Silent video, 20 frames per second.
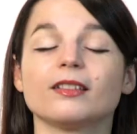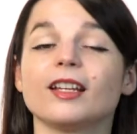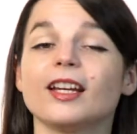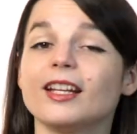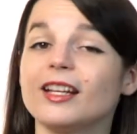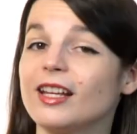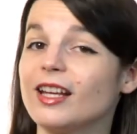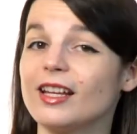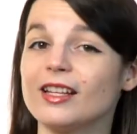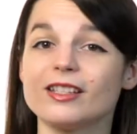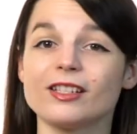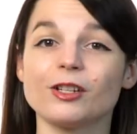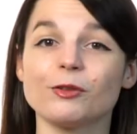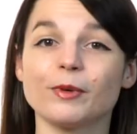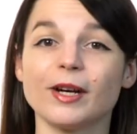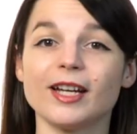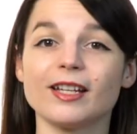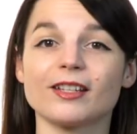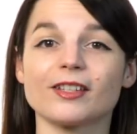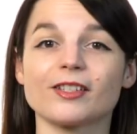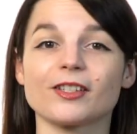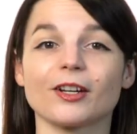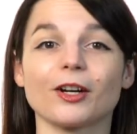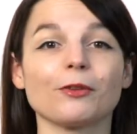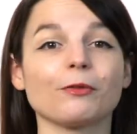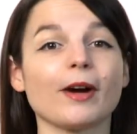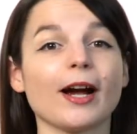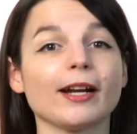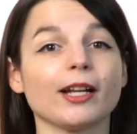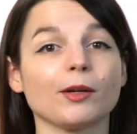An easy way to
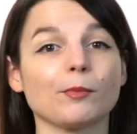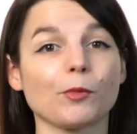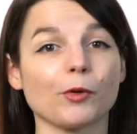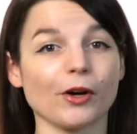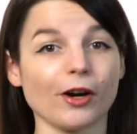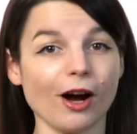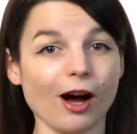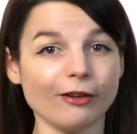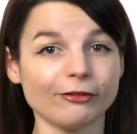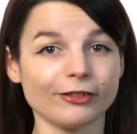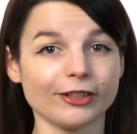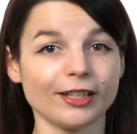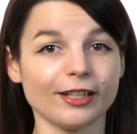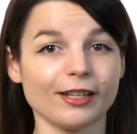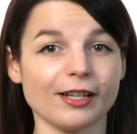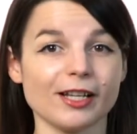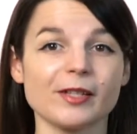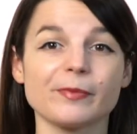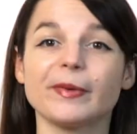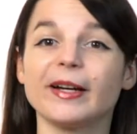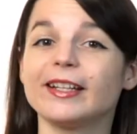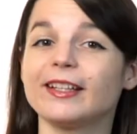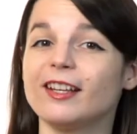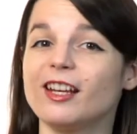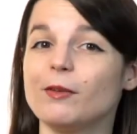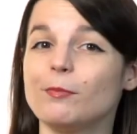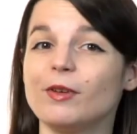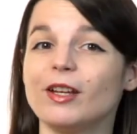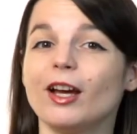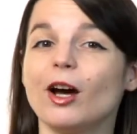start writing more often is by
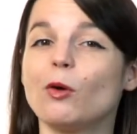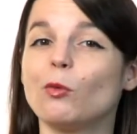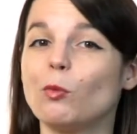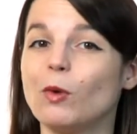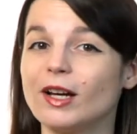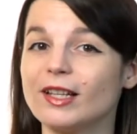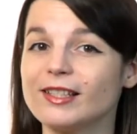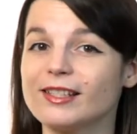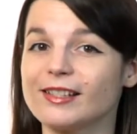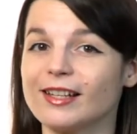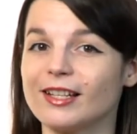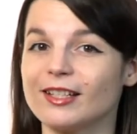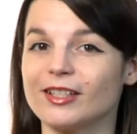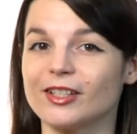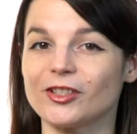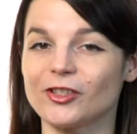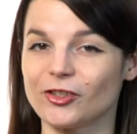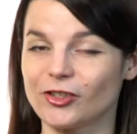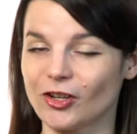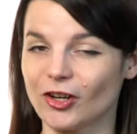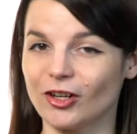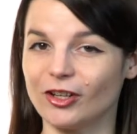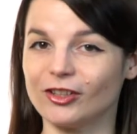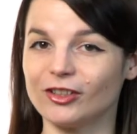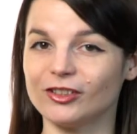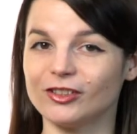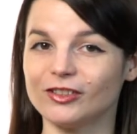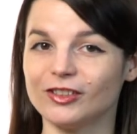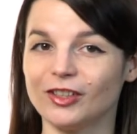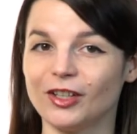keeping a one-sentence
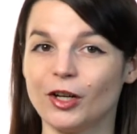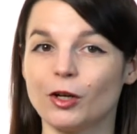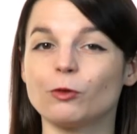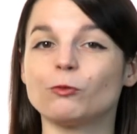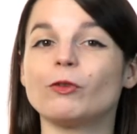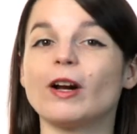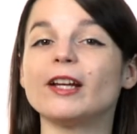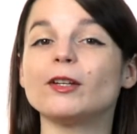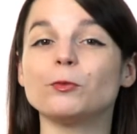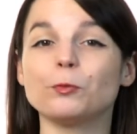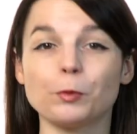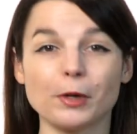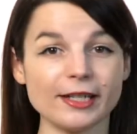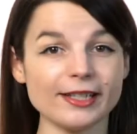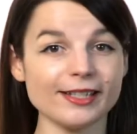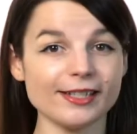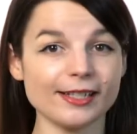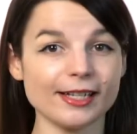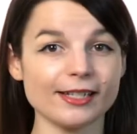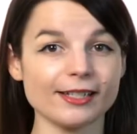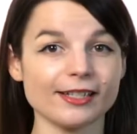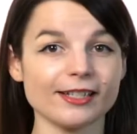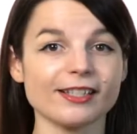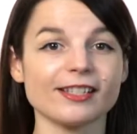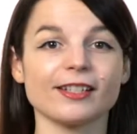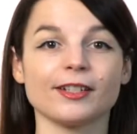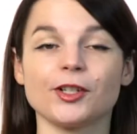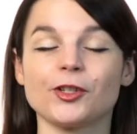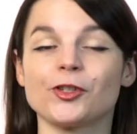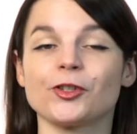journal. Write one sentence
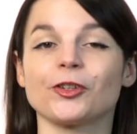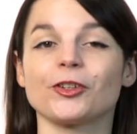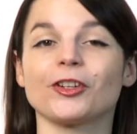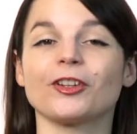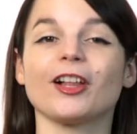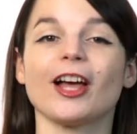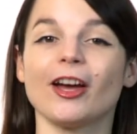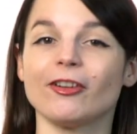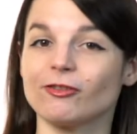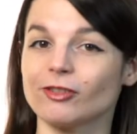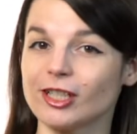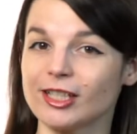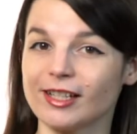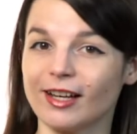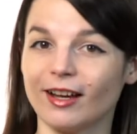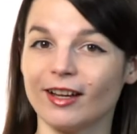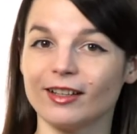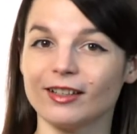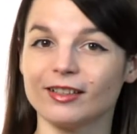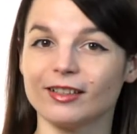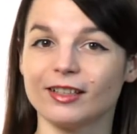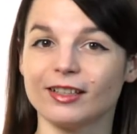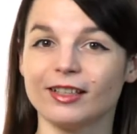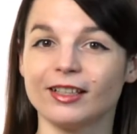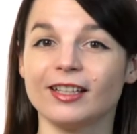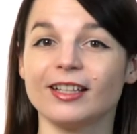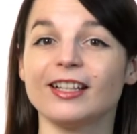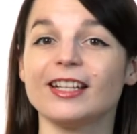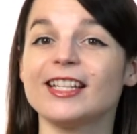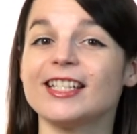in a journal every day.
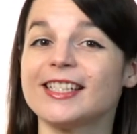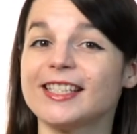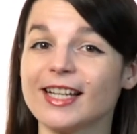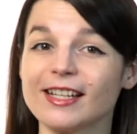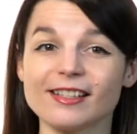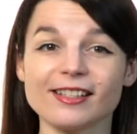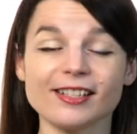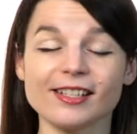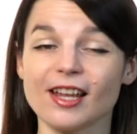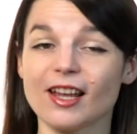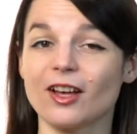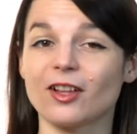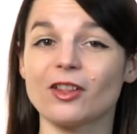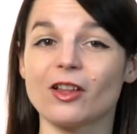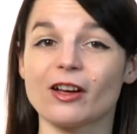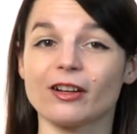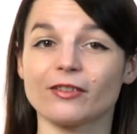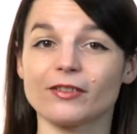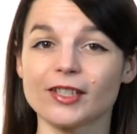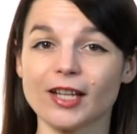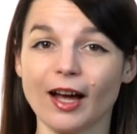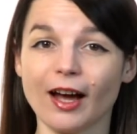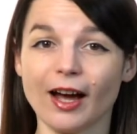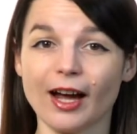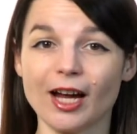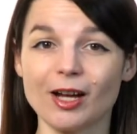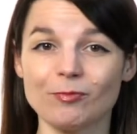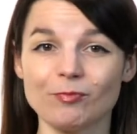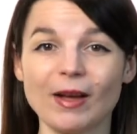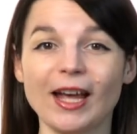It doesn't take a lot of
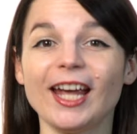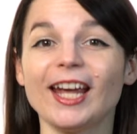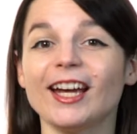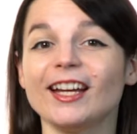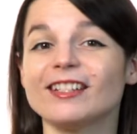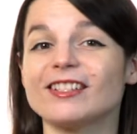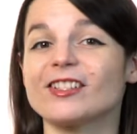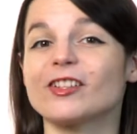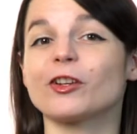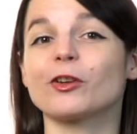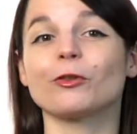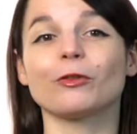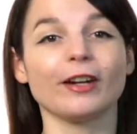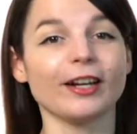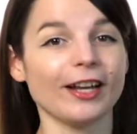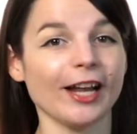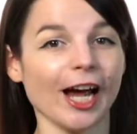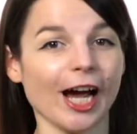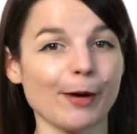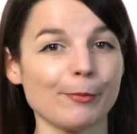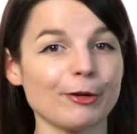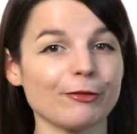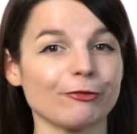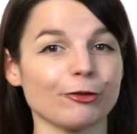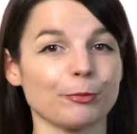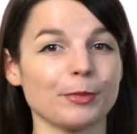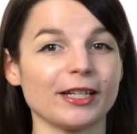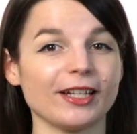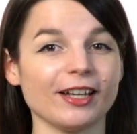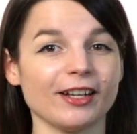time and is a great habit
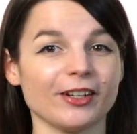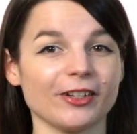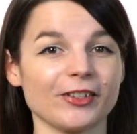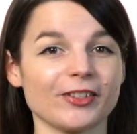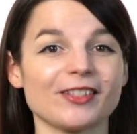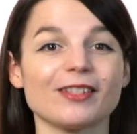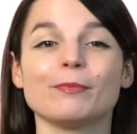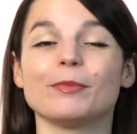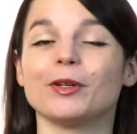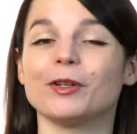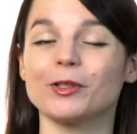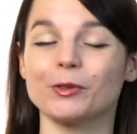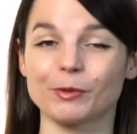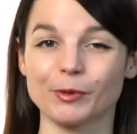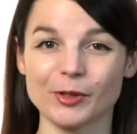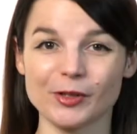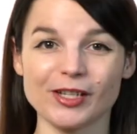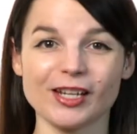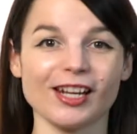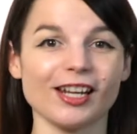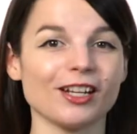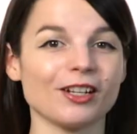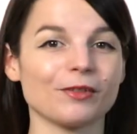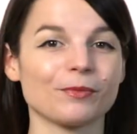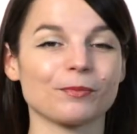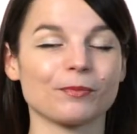for beginners to build a routine.